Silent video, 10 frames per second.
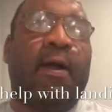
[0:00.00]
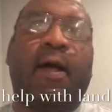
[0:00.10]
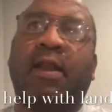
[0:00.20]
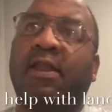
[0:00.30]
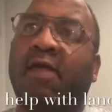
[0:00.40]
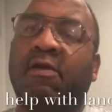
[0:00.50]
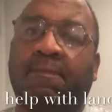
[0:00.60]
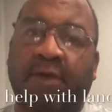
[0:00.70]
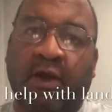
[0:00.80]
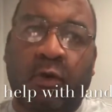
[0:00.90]
another
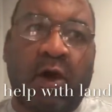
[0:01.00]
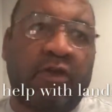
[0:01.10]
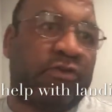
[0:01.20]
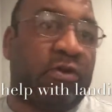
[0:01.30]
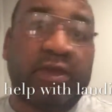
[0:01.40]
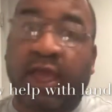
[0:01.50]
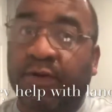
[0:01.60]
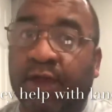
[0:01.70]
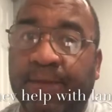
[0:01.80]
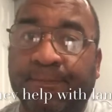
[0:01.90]
big question. Okay,
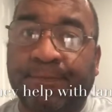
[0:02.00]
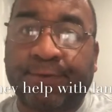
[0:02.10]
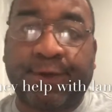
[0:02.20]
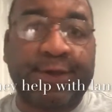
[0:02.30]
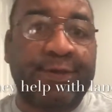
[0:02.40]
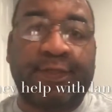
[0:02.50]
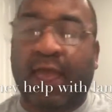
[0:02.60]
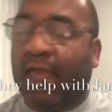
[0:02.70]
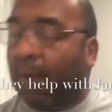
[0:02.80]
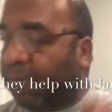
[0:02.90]
great. So you, they
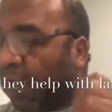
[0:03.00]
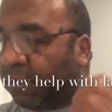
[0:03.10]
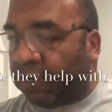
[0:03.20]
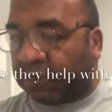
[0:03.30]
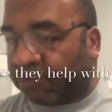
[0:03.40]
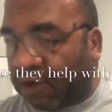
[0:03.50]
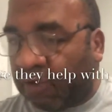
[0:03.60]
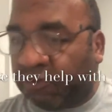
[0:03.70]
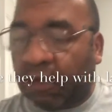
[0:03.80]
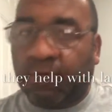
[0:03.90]
help you out with your
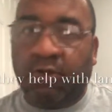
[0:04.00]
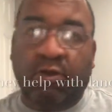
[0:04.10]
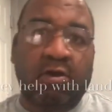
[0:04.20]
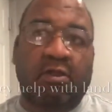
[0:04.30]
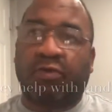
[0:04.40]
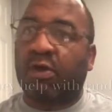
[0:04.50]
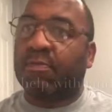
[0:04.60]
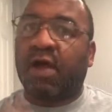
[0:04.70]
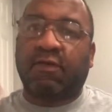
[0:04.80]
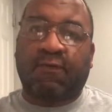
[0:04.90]
externship. You do your three
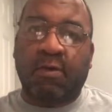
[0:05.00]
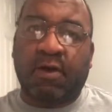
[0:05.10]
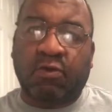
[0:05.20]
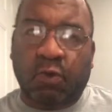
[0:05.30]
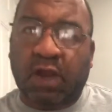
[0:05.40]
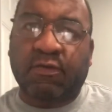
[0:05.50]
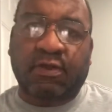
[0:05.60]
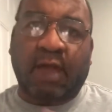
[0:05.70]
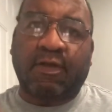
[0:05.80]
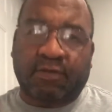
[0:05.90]
months, four months, whatever
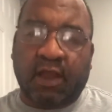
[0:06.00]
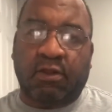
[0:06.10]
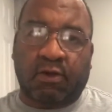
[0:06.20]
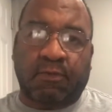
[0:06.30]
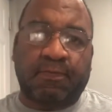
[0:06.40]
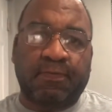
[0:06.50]
time they say to do.